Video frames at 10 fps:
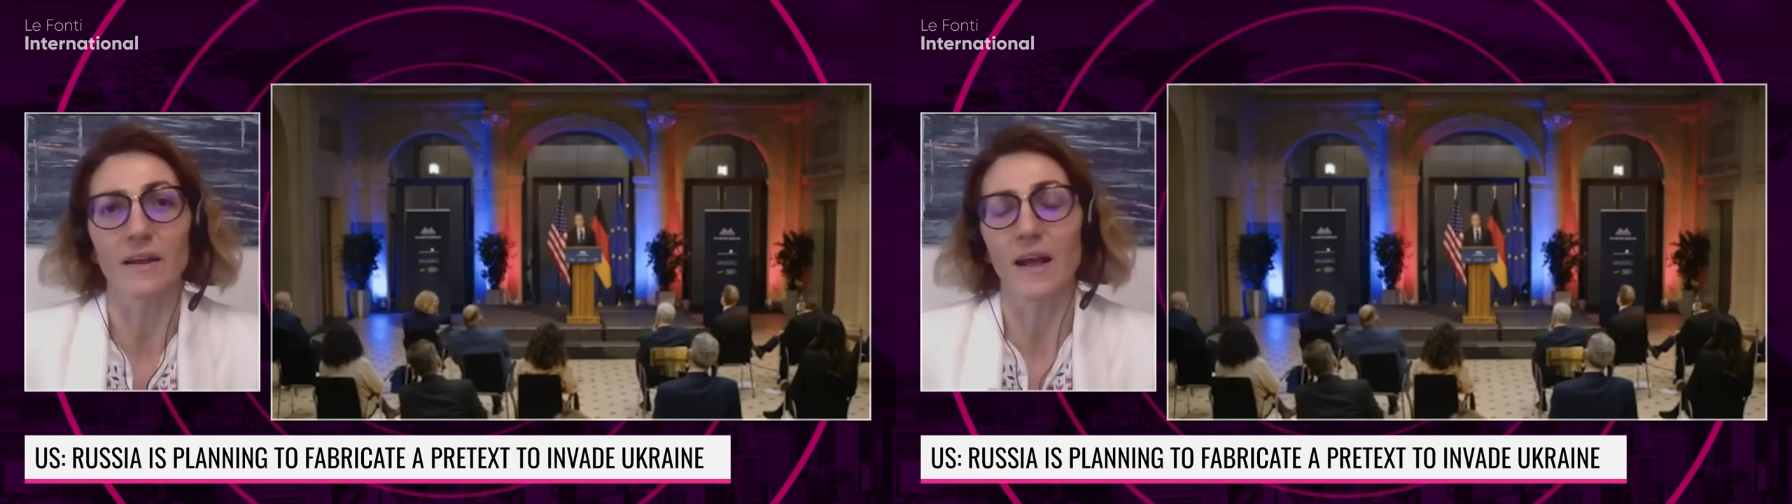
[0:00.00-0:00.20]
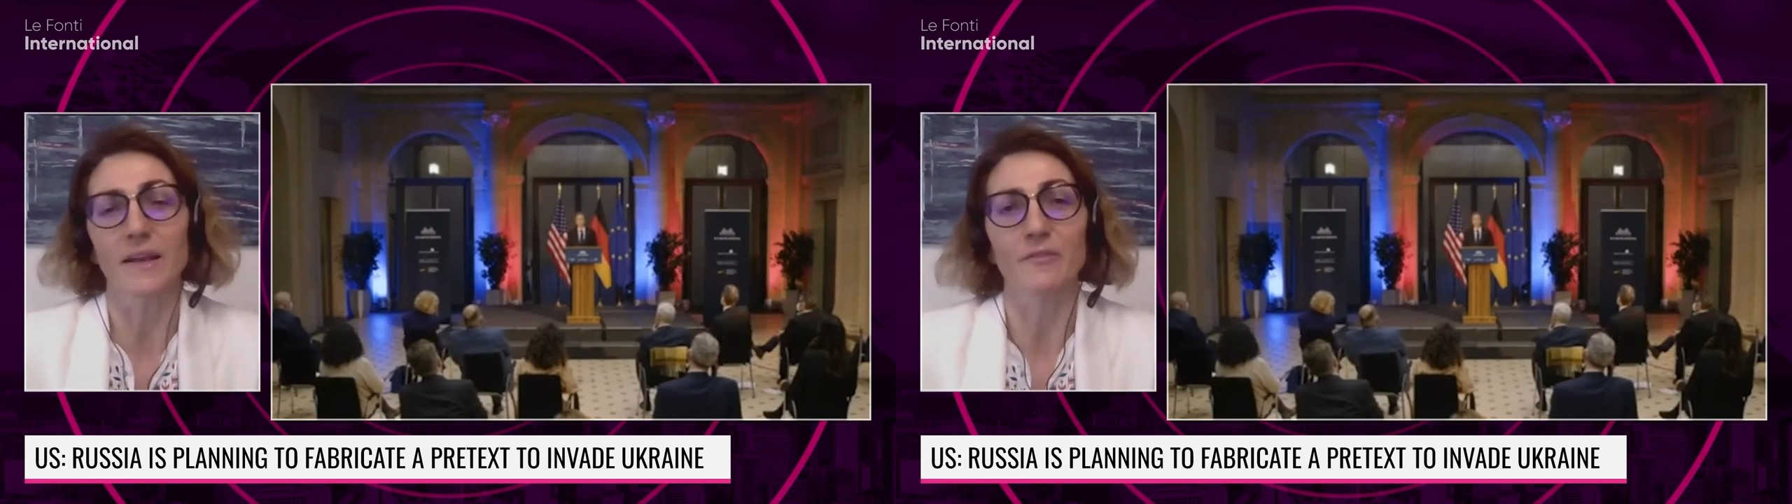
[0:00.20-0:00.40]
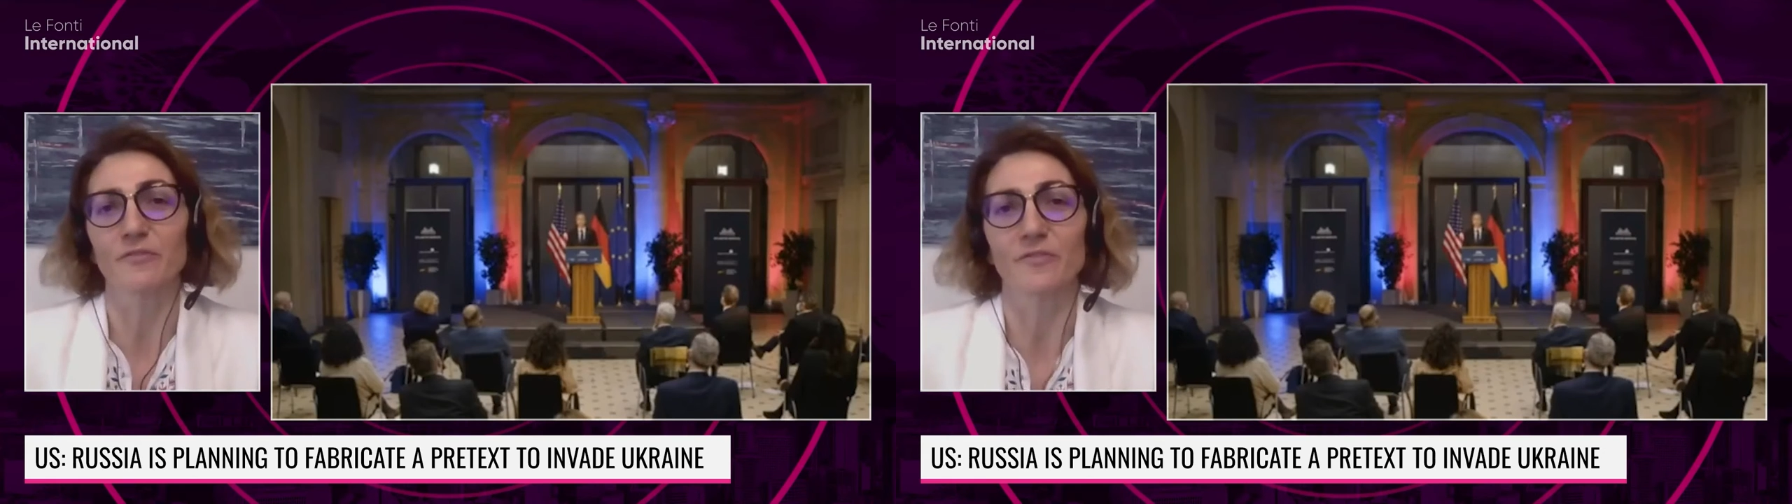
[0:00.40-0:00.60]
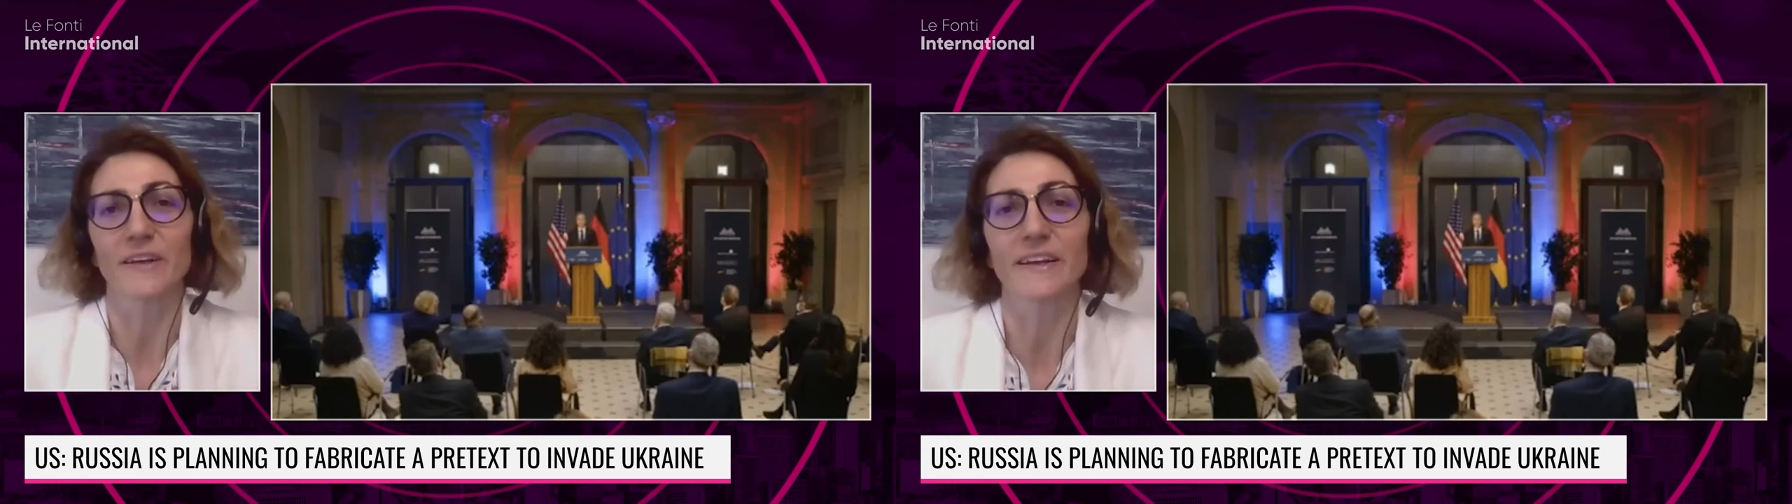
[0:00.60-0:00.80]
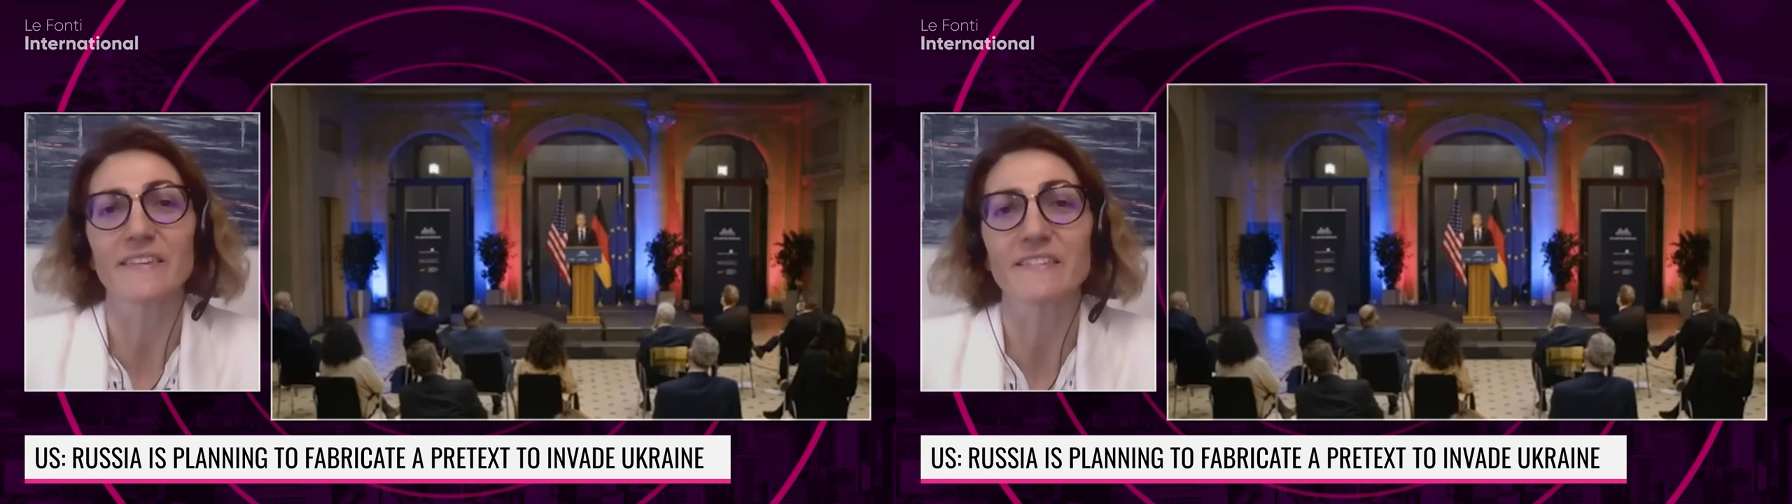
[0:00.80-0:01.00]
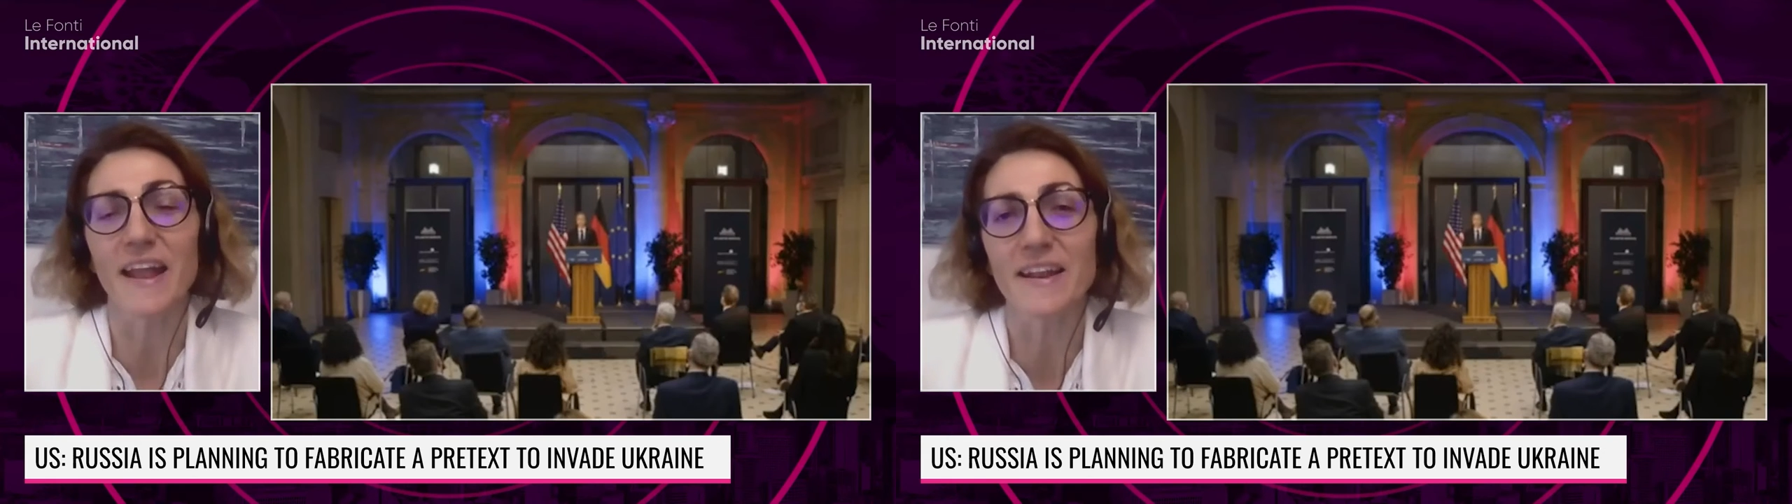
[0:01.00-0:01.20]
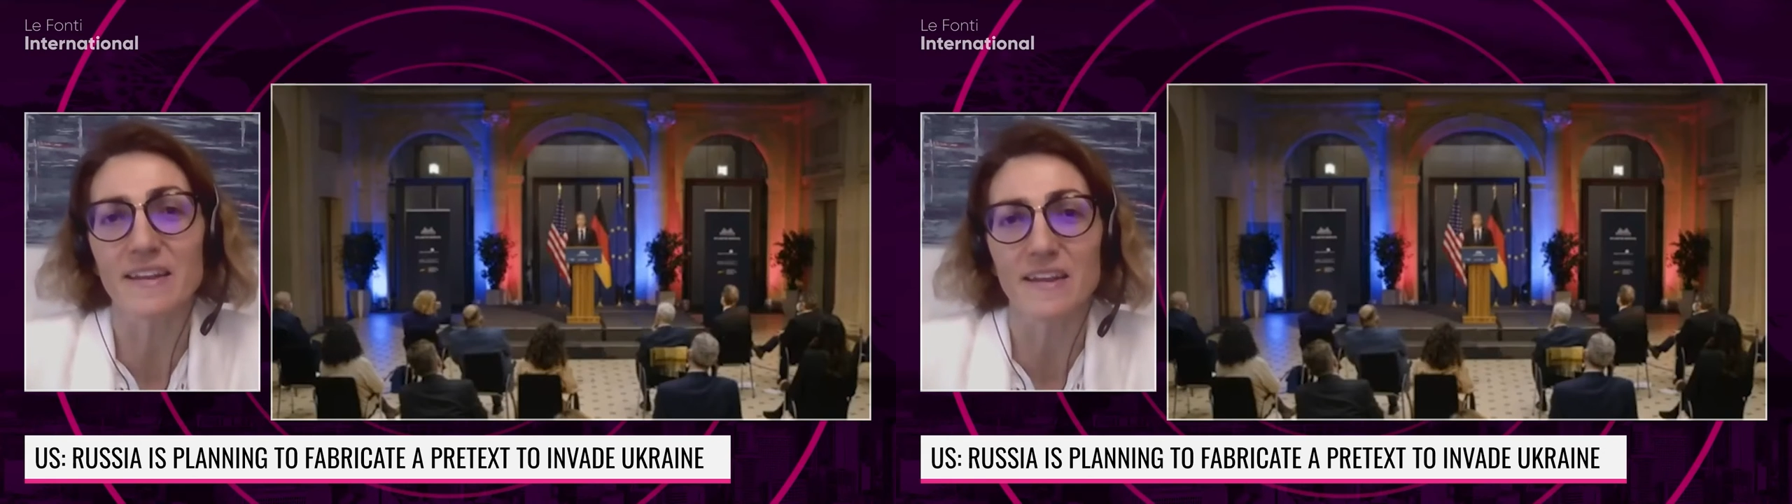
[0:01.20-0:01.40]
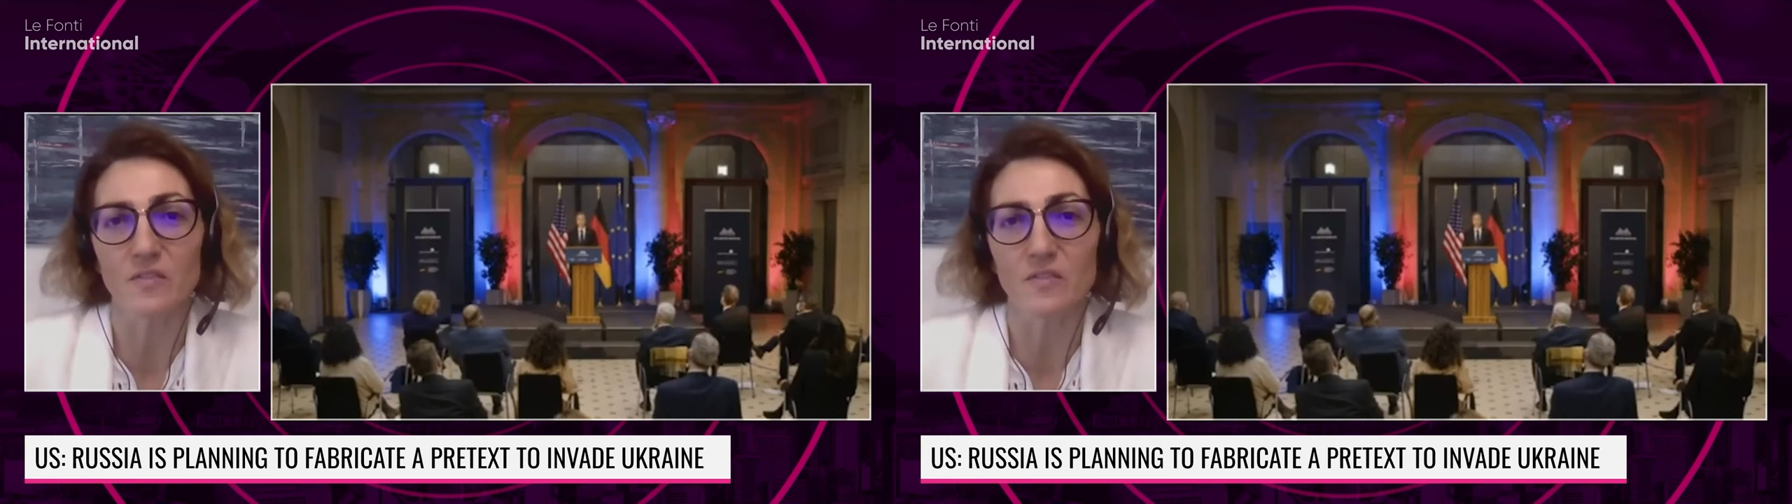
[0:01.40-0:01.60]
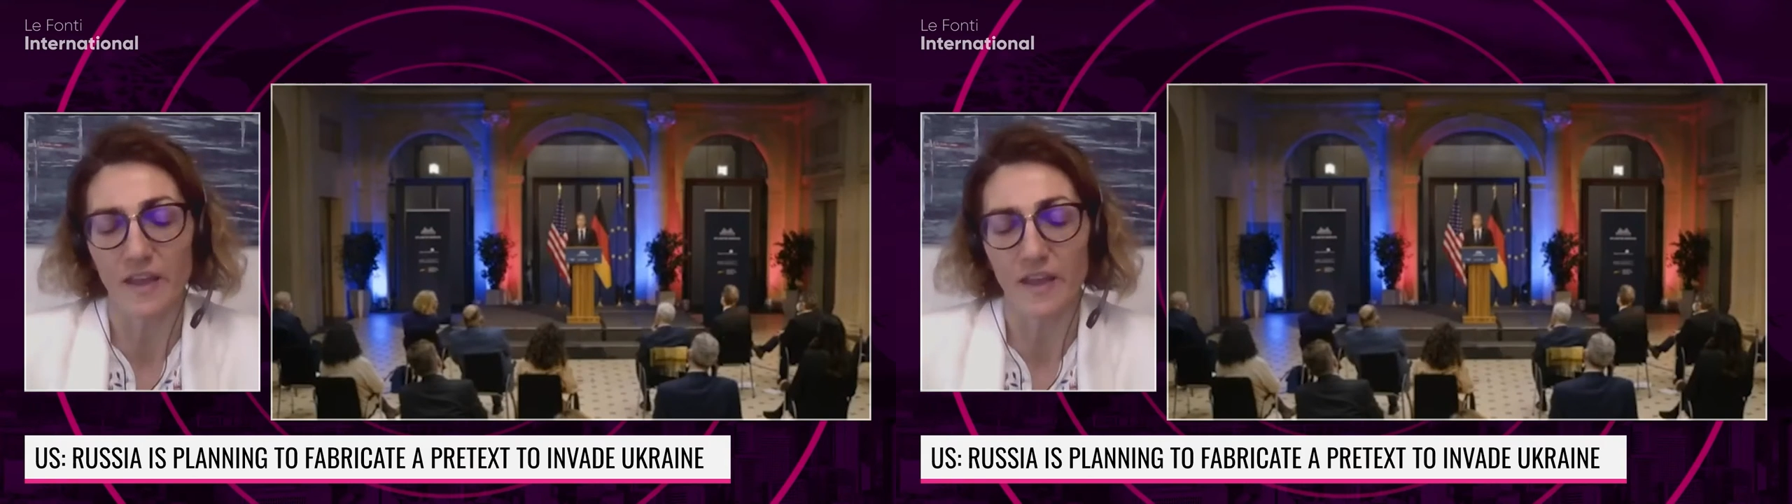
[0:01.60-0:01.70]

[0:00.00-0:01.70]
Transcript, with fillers: kind of uh, incentives